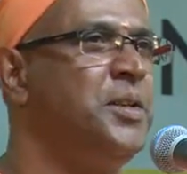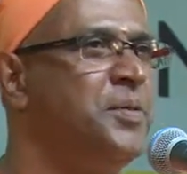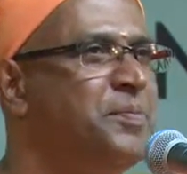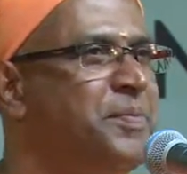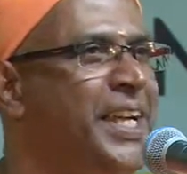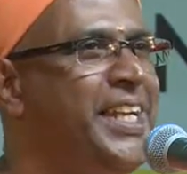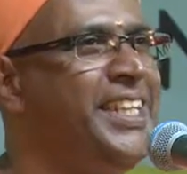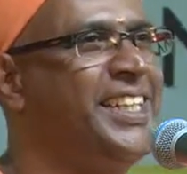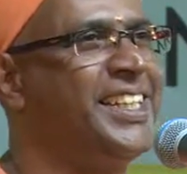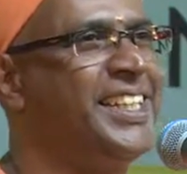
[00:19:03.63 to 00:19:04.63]

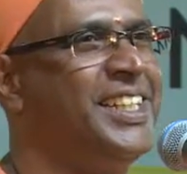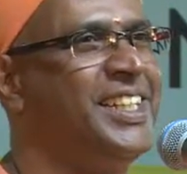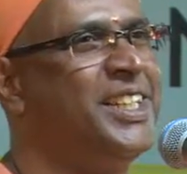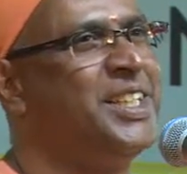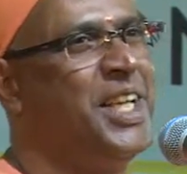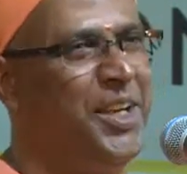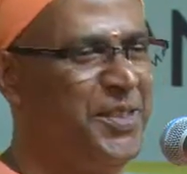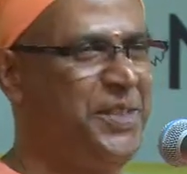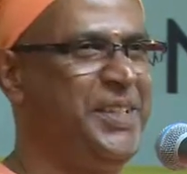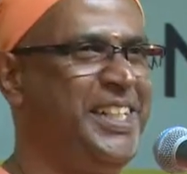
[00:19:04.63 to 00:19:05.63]
Mind.
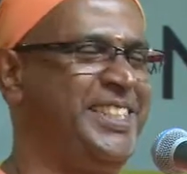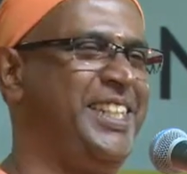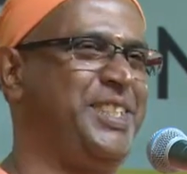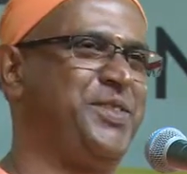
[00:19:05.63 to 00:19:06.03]
Everybody says,